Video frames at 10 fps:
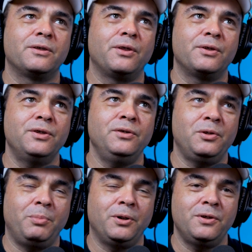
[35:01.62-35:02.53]
there's
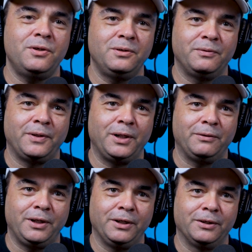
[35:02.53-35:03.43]
another person
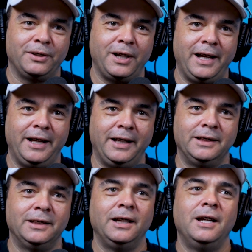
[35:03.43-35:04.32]
involved here.
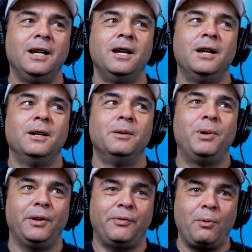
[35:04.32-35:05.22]

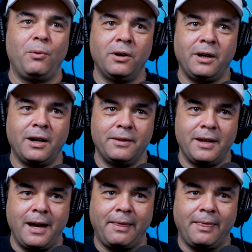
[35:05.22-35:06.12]
But if I work on
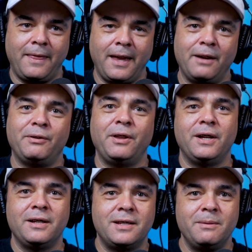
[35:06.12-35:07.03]
that, then
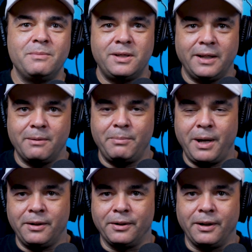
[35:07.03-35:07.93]
everything seems to get
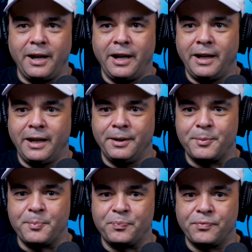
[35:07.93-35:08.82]
better. And,
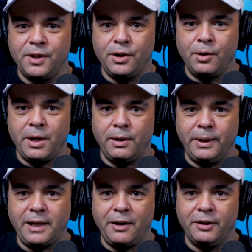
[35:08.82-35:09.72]

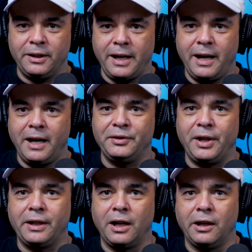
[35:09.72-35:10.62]
we definitely had
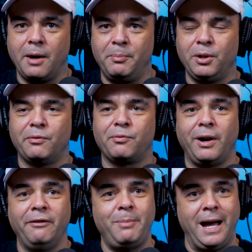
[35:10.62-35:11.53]
like a couple of
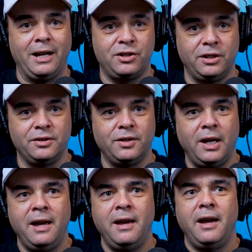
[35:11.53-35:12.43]
rough patches,
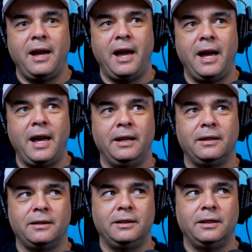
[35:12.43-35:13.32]
and